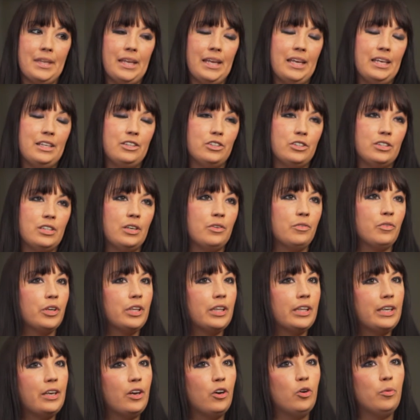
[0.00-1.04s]
it
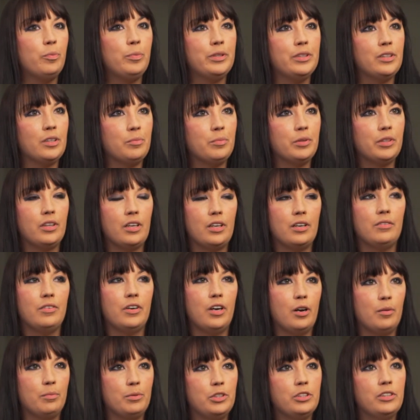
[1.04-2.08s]
really opened up a lot of
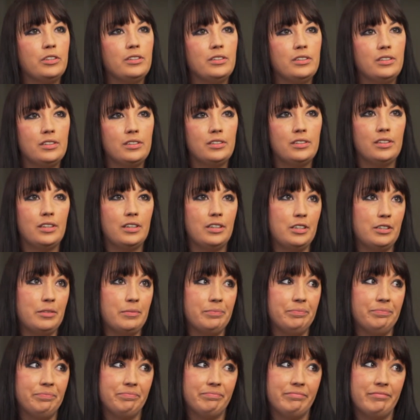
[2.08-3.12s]
options.
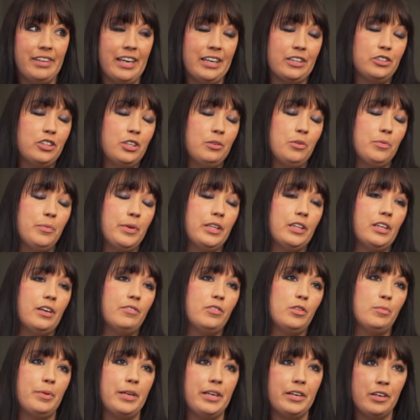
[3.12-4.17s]
Actually, when we
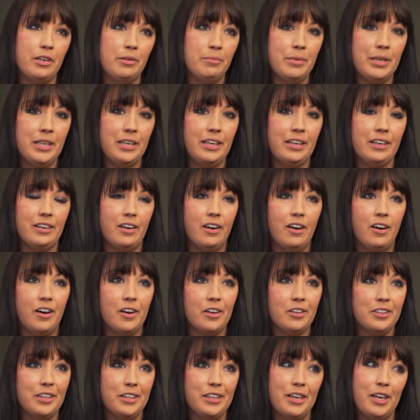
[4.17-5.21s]
left the parent meeting at
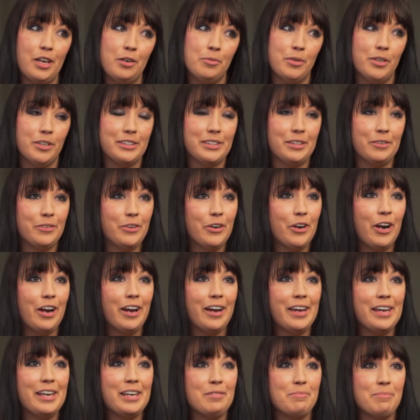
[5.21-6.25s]
Haugland, I walked out
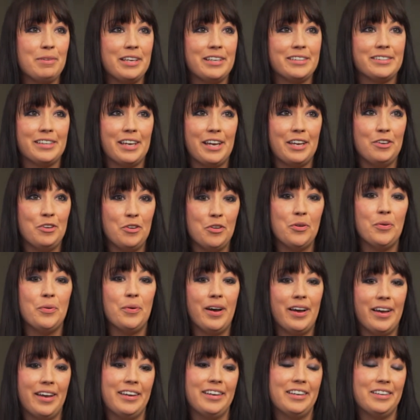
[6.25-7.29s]
crying because I knew
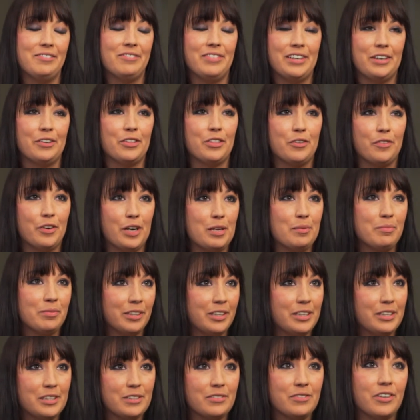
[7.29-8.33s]
I had found the right
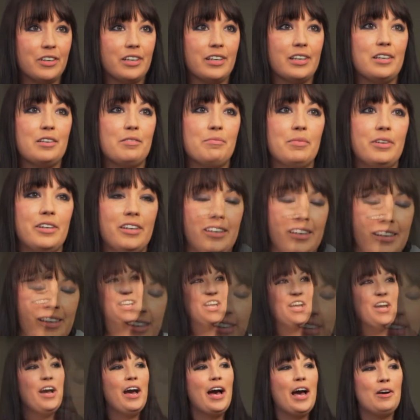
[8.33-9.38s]
place for him.
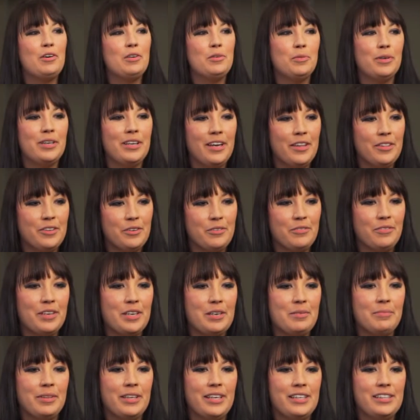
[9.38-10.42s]
I would want other
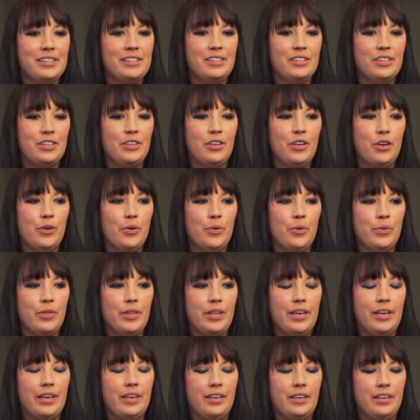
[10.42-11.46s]
families to know
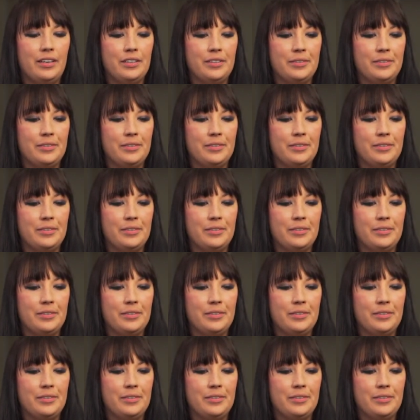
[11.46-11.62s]
that